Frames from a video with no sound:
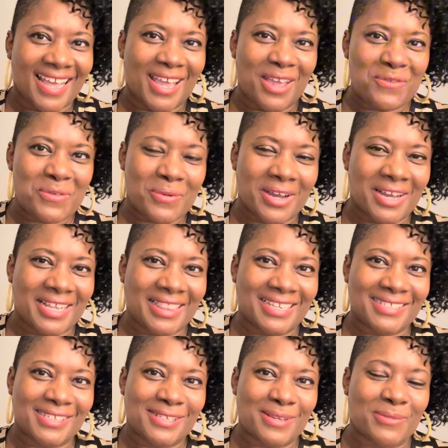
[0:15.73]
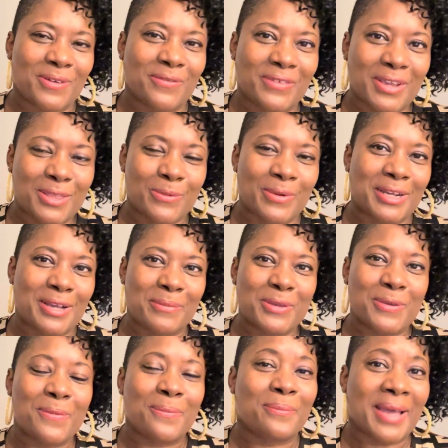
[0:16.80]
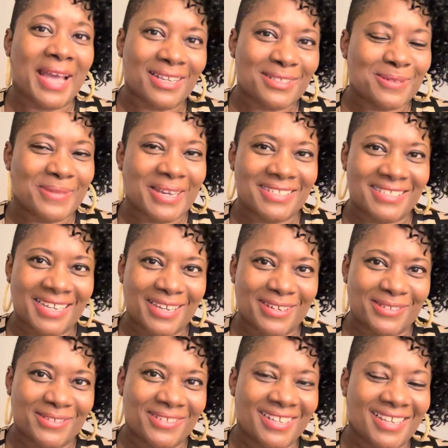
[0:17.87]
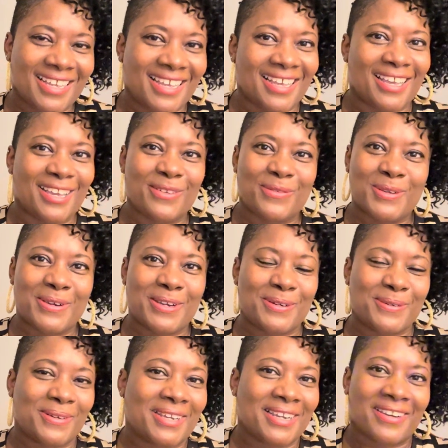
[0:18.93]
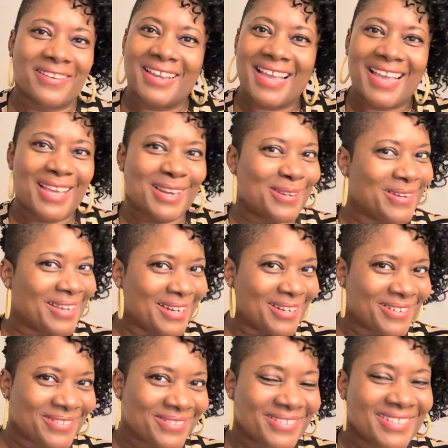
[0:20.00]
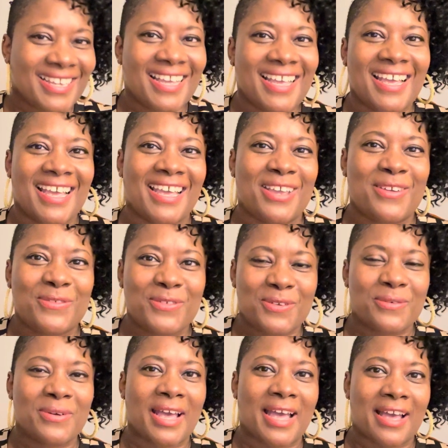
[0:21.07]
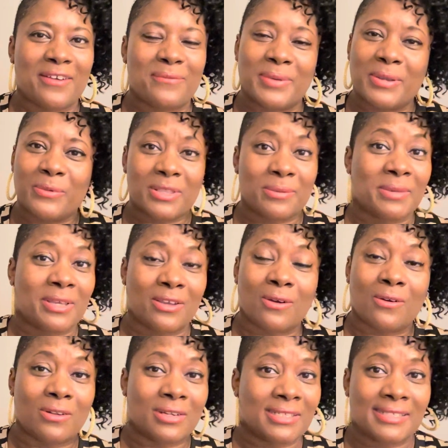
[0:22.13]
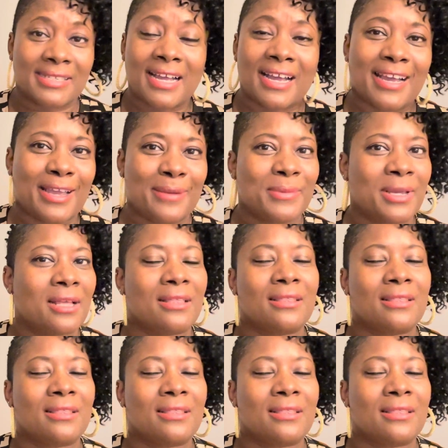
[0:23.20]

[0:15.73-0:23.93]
hey everyone, this is Simone Faith, welcoming you back to my channel. If you are new here, hello, hello. If you have been with me all this time,